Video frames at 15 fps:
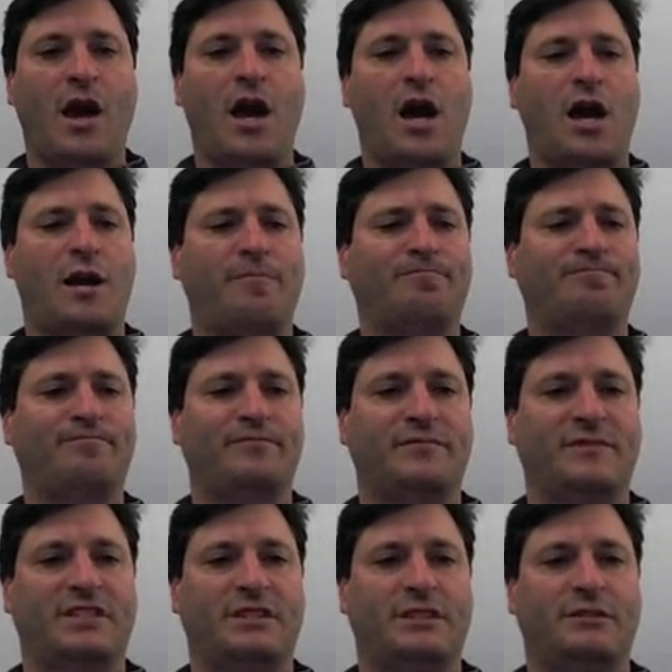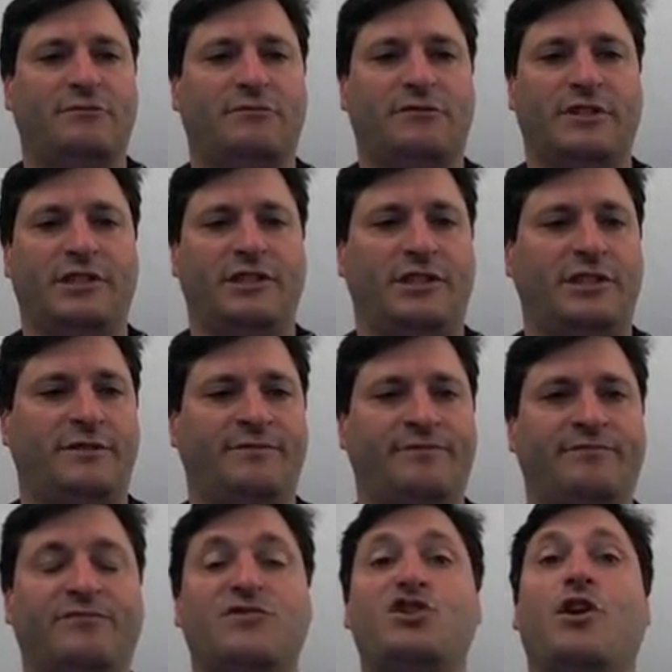Alrighty,
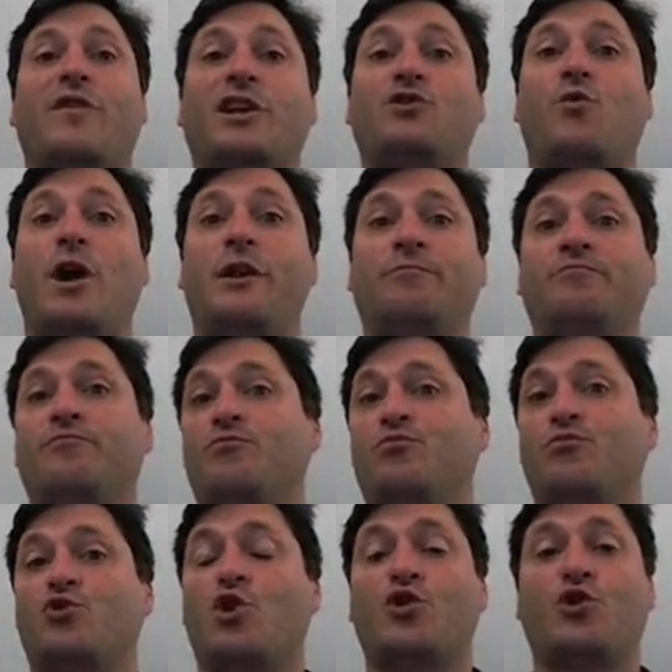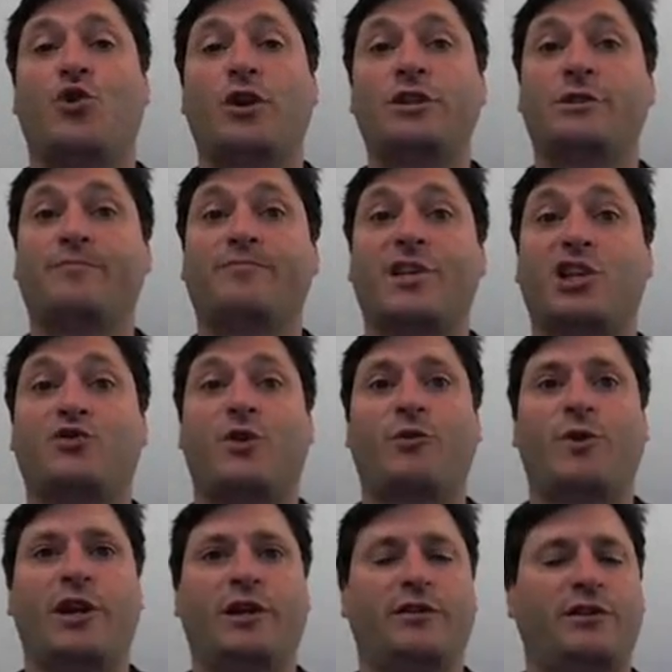so that's one Trojan horse. That's one
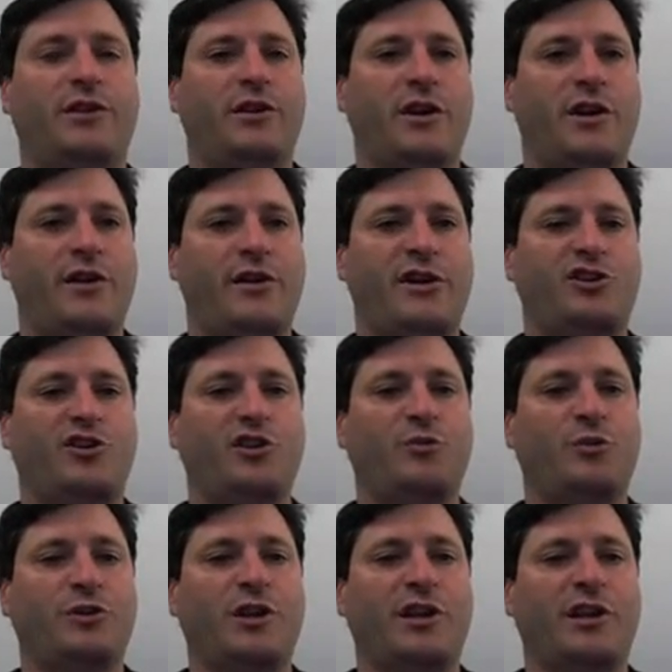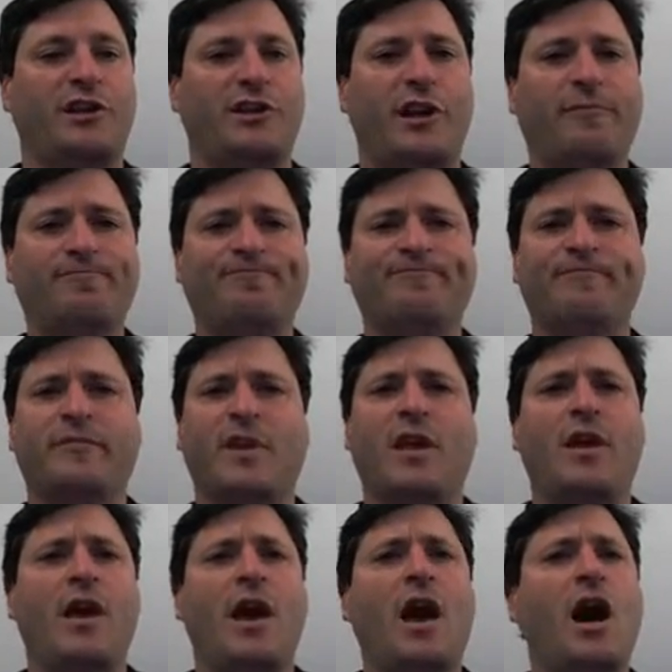way the executable could get in there.
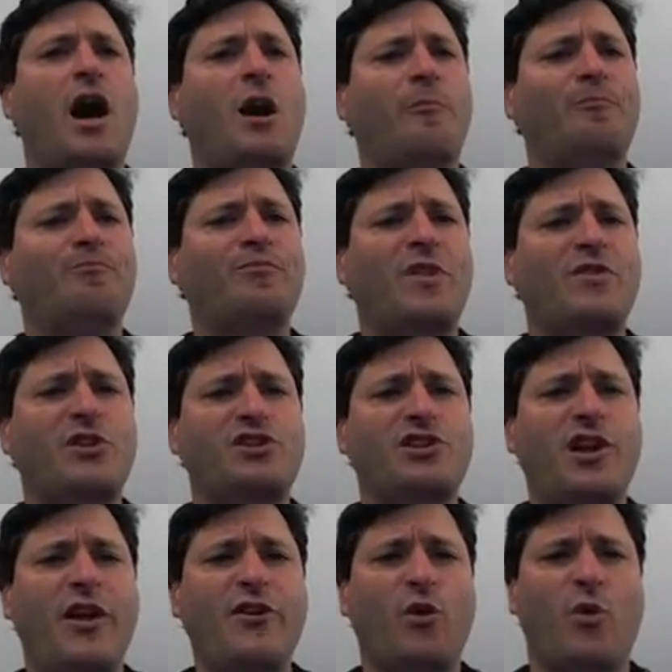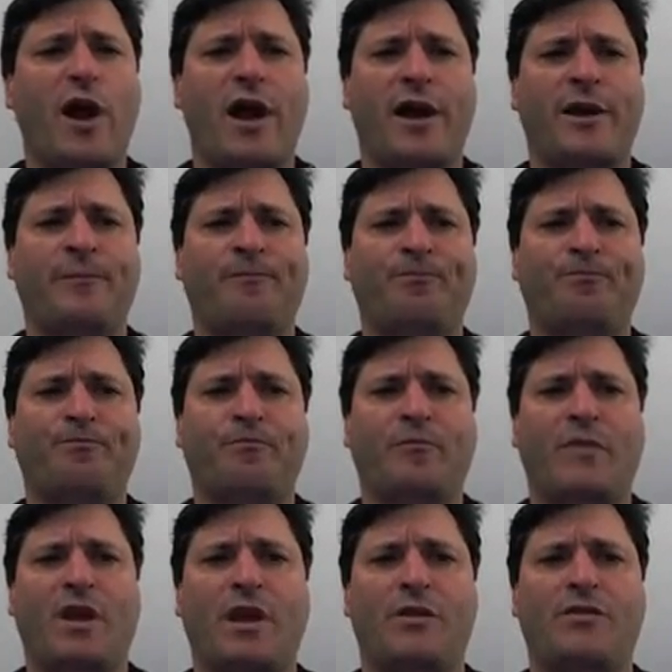There's another way
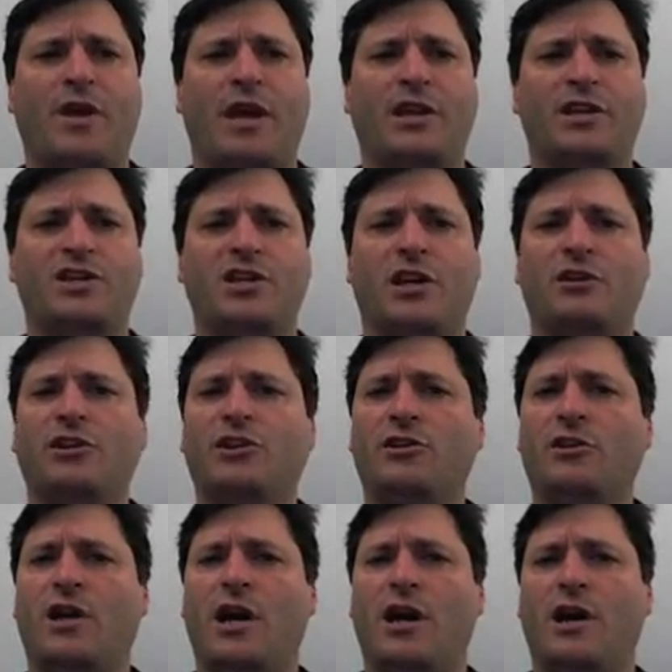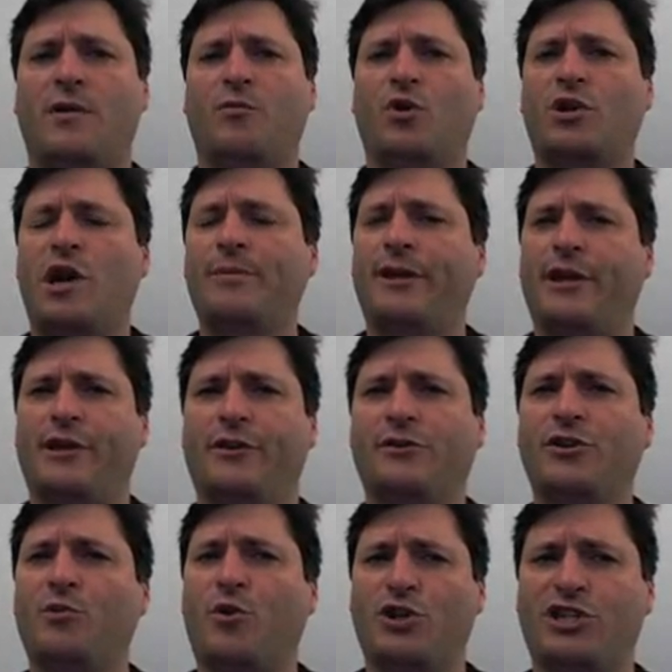that is a little more complicated and a
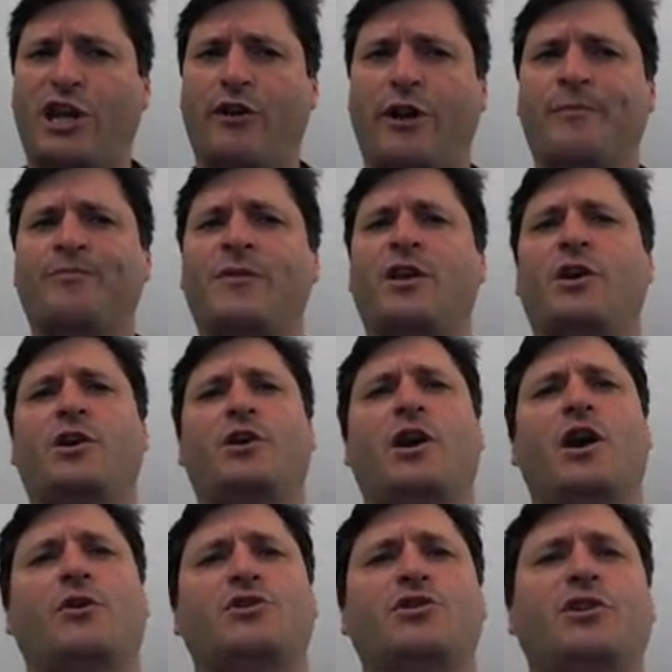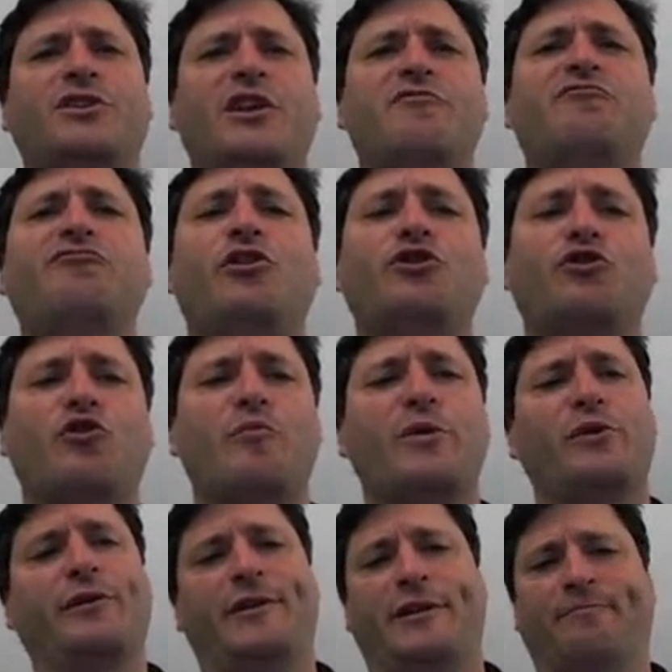little more scary, which is called a
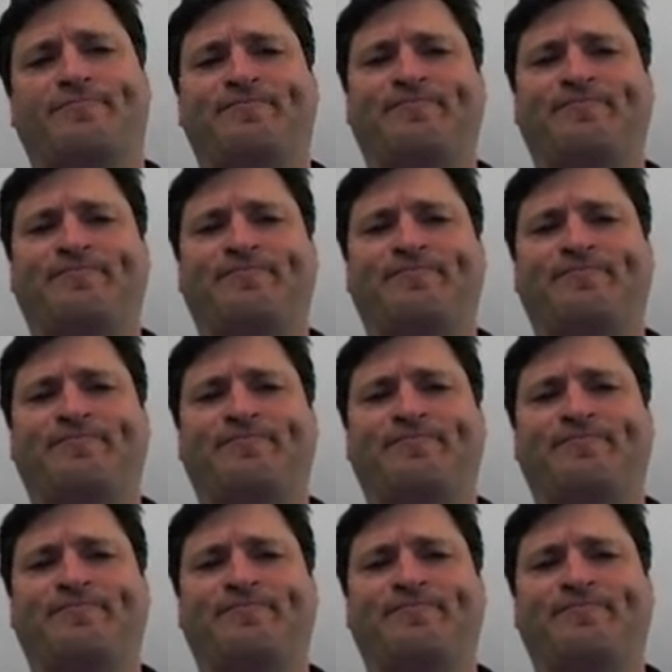vulnerability.